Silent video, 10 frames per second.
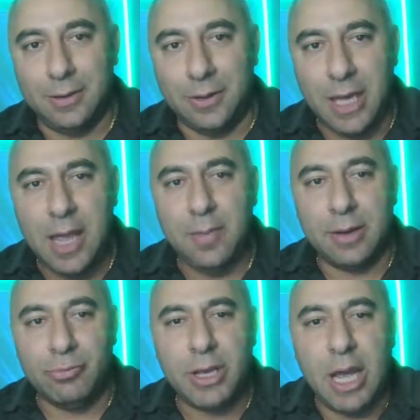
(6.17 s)
game
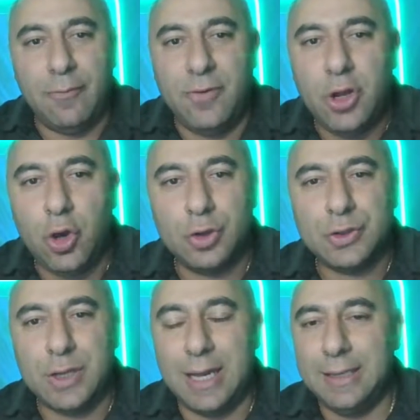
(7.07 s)
recap
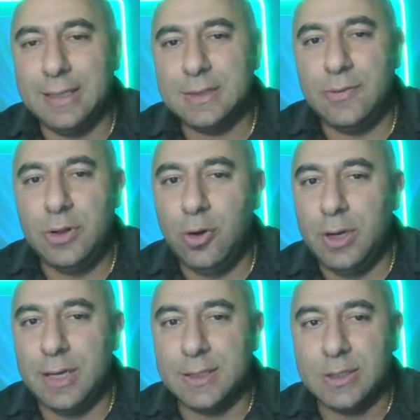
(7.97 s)
videos, and this video
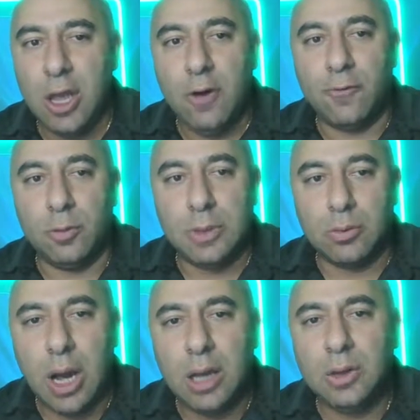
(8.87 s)
is from the
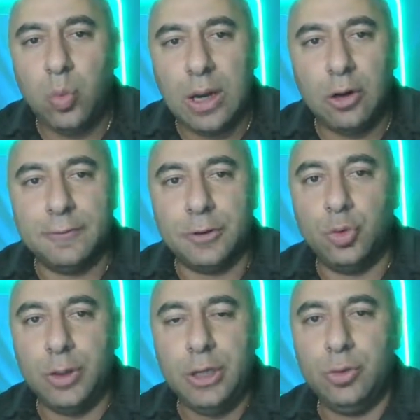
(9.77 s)
round 1 of the
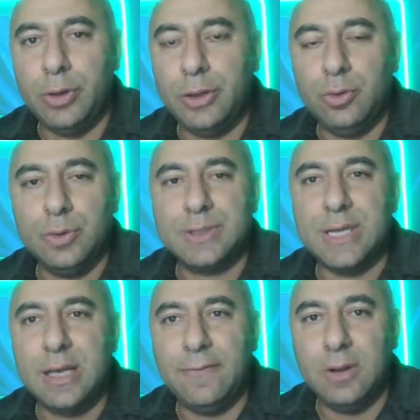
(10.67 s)
2022
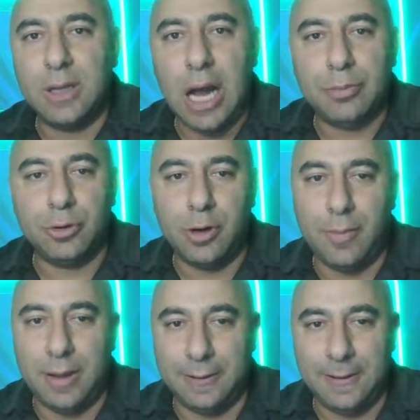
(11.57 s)
Sinquefield Cup
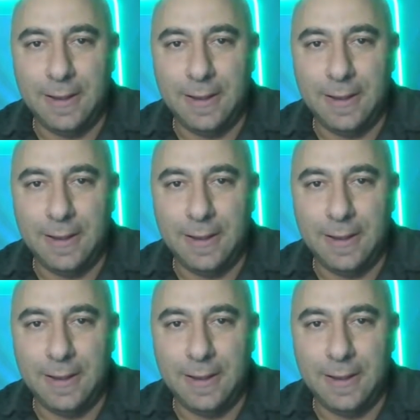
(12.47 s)
tournament.